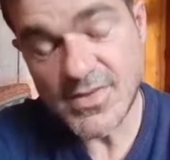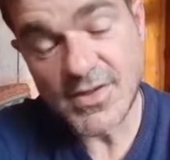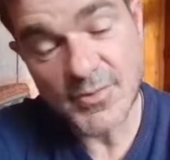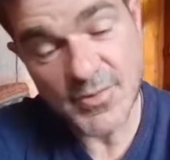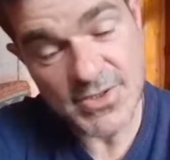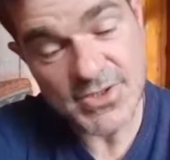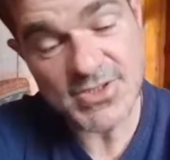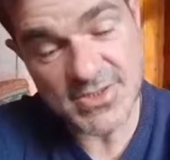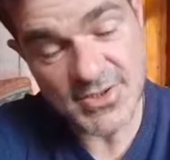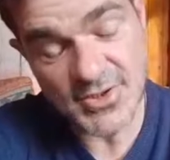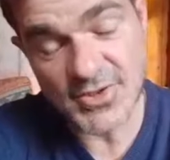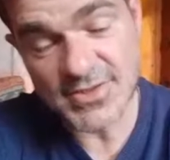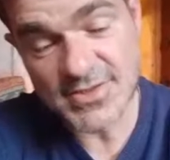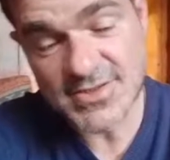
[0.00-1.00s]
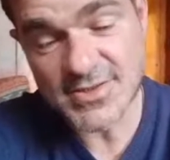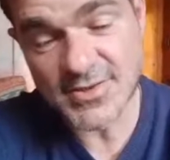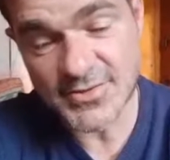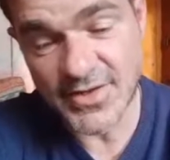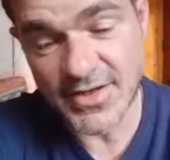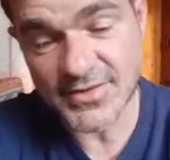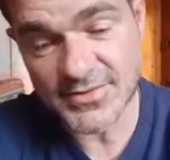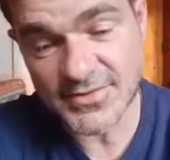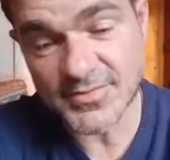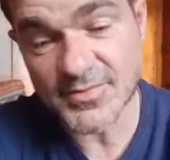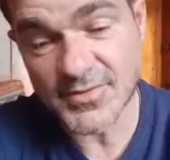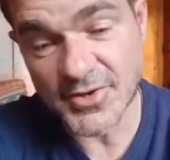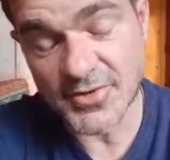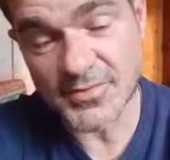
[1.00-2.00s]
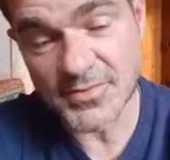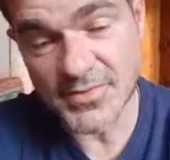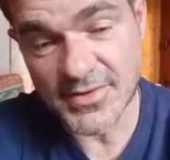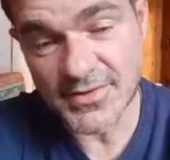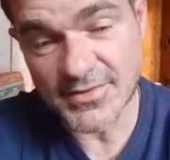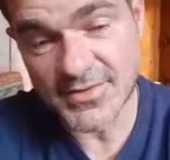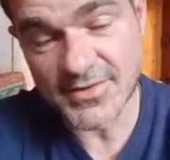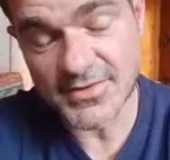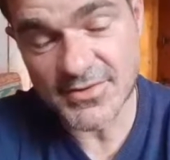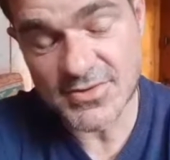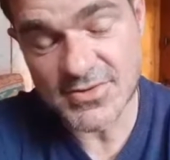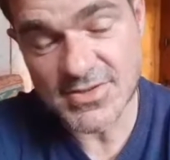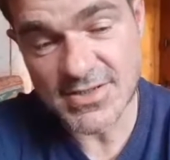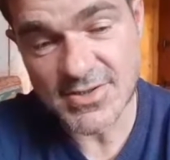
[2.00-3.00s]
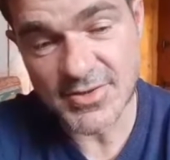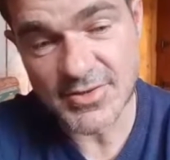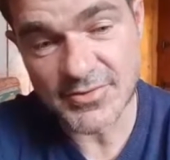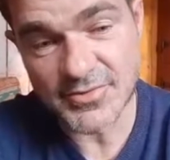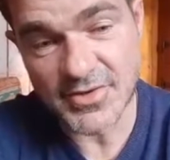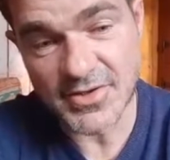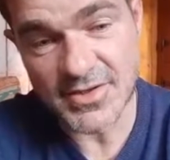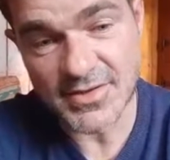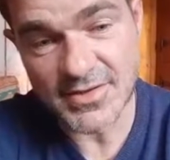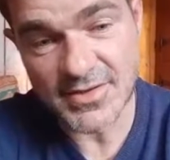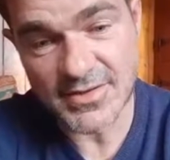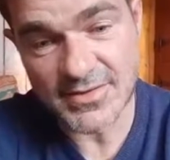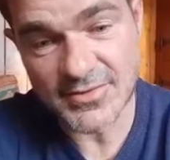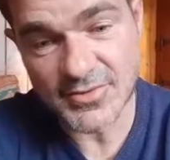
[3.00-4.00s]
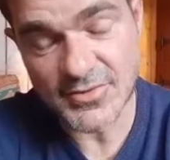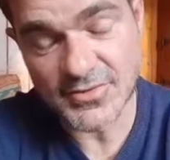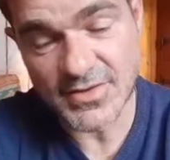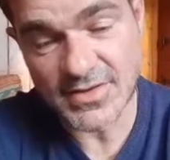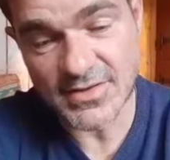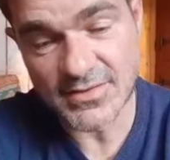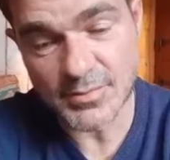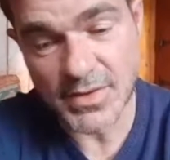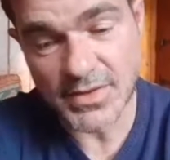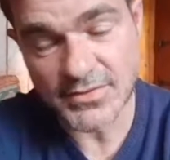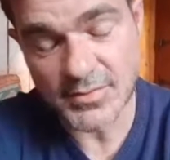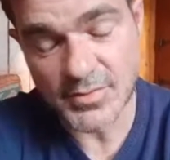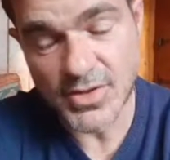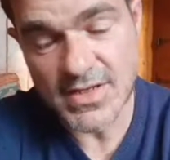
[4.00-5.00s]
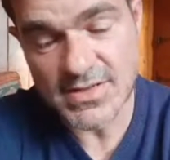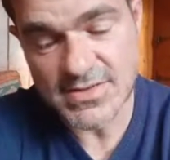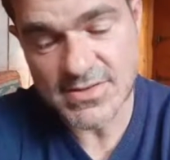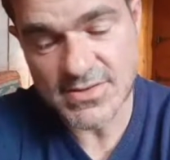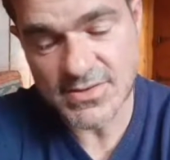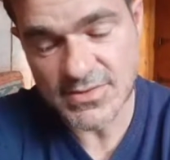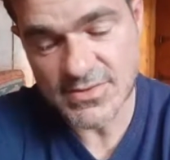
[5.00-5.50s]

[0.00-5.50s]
Which, it still takes, it still takes a lot of truth seekers by surprise to